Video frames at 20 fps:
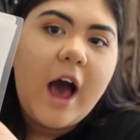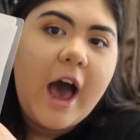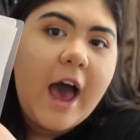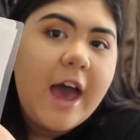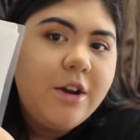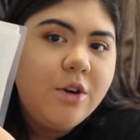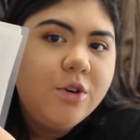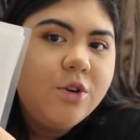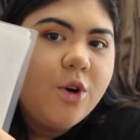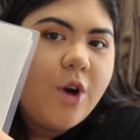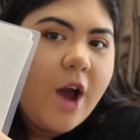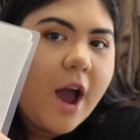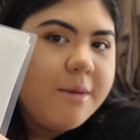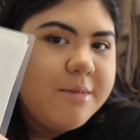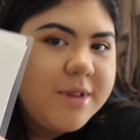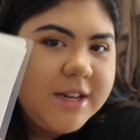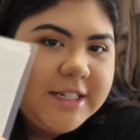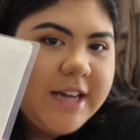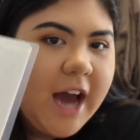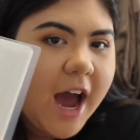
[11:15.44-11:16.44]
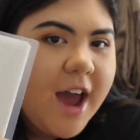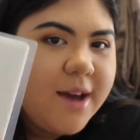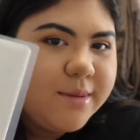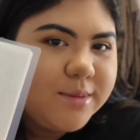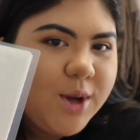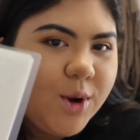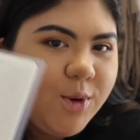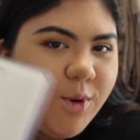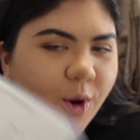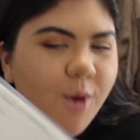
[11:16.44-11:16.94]
I don't know how many
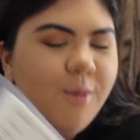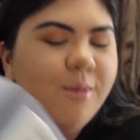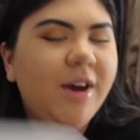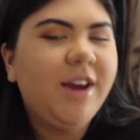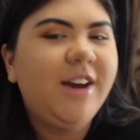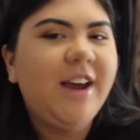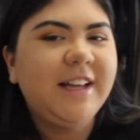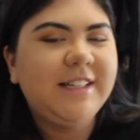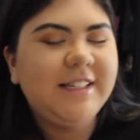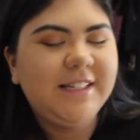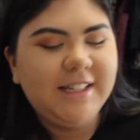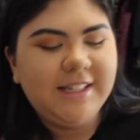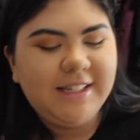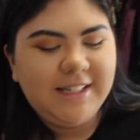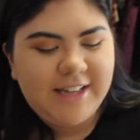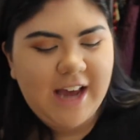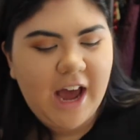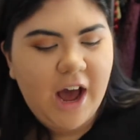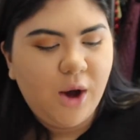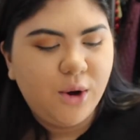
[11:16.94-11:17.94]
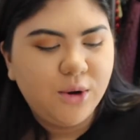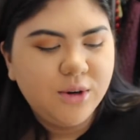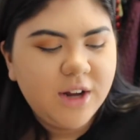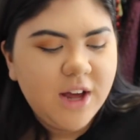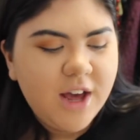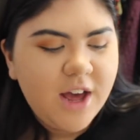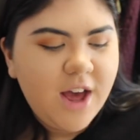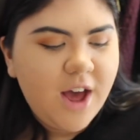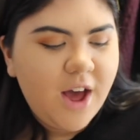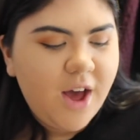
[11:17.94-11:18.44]
times I wrote my guest list down
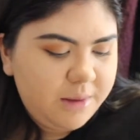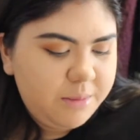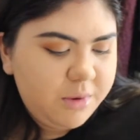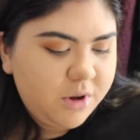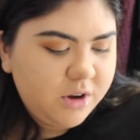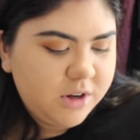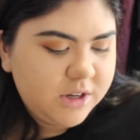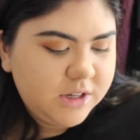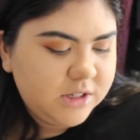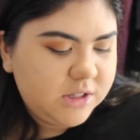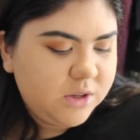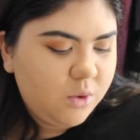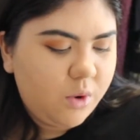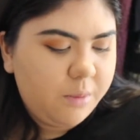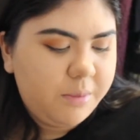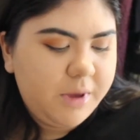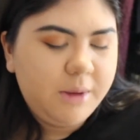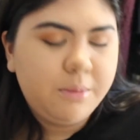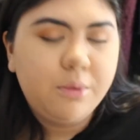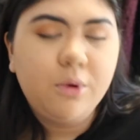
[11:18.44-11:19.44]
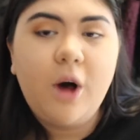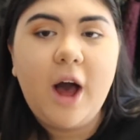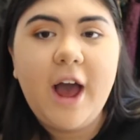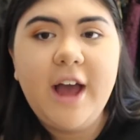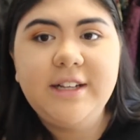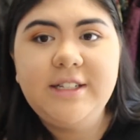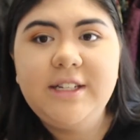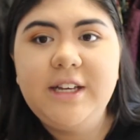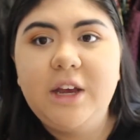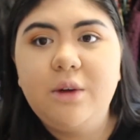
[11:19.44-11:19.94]
because there were people I
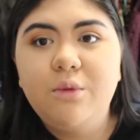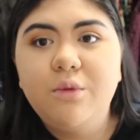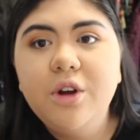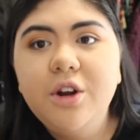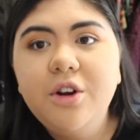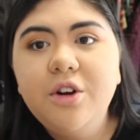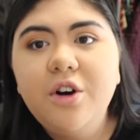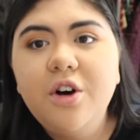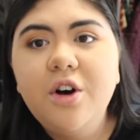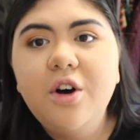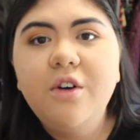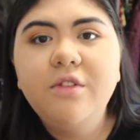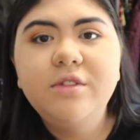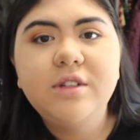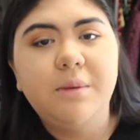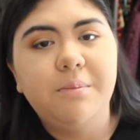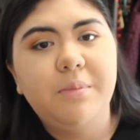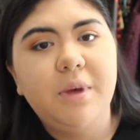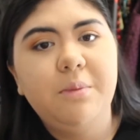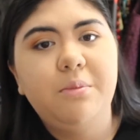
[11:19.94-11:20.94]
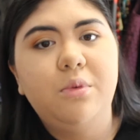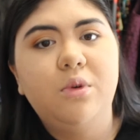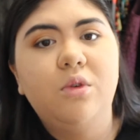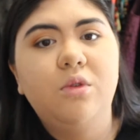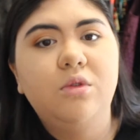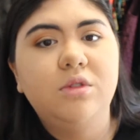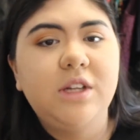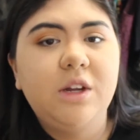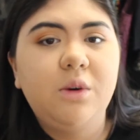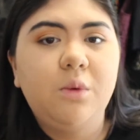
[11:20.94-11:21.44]
had to get rid of, some people
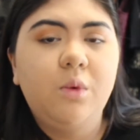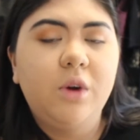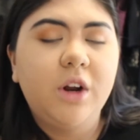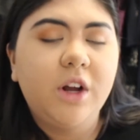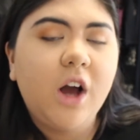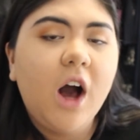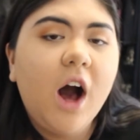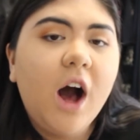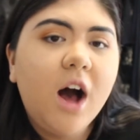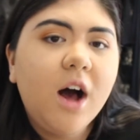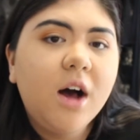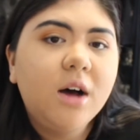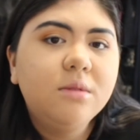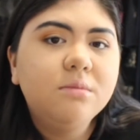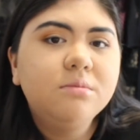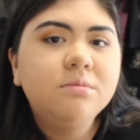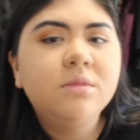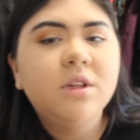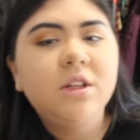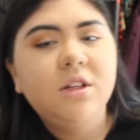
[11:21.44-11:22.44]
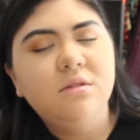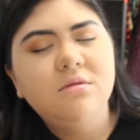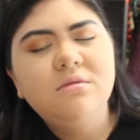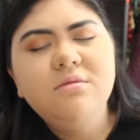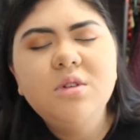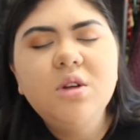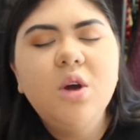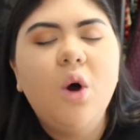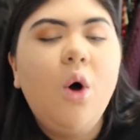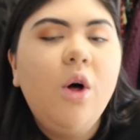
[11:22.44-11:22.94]
didn't want to come,
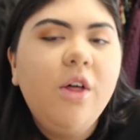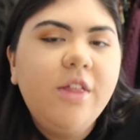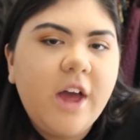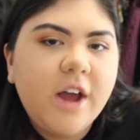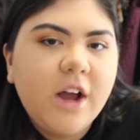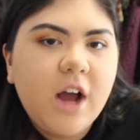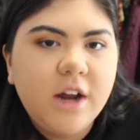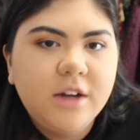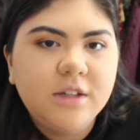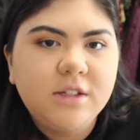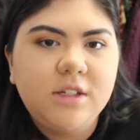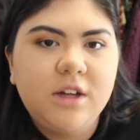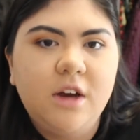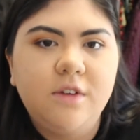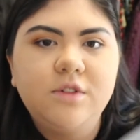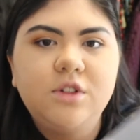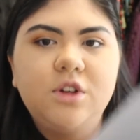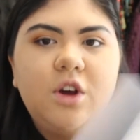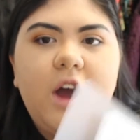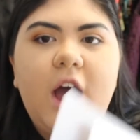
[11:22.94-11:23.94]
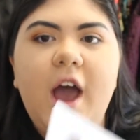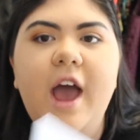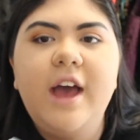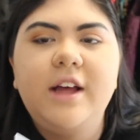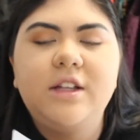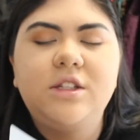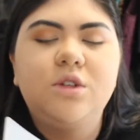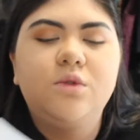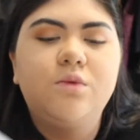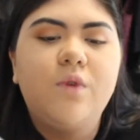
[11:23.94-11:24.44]
all that kind of stuff. So I
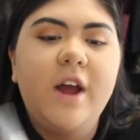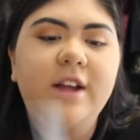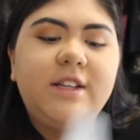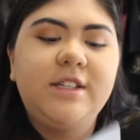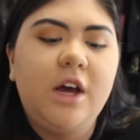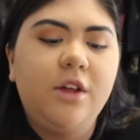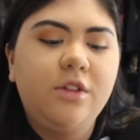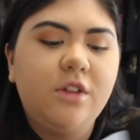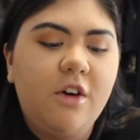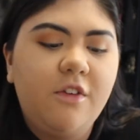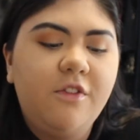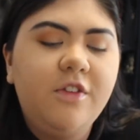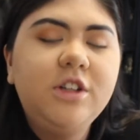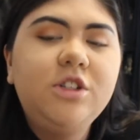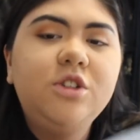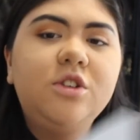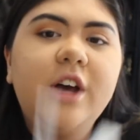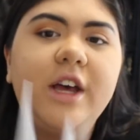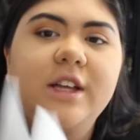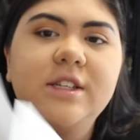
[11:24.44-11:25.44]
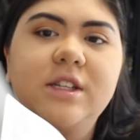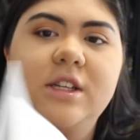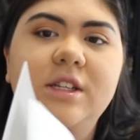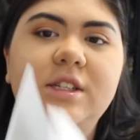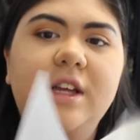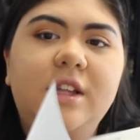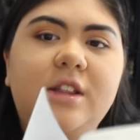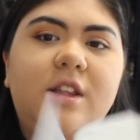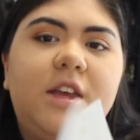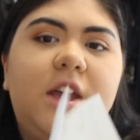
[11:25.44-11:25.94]
had to write down the official guest list
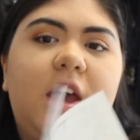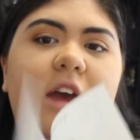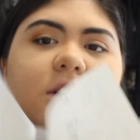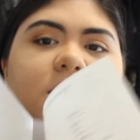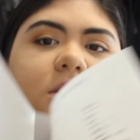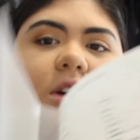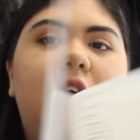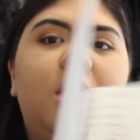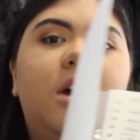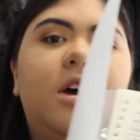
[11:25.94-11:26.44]
at the end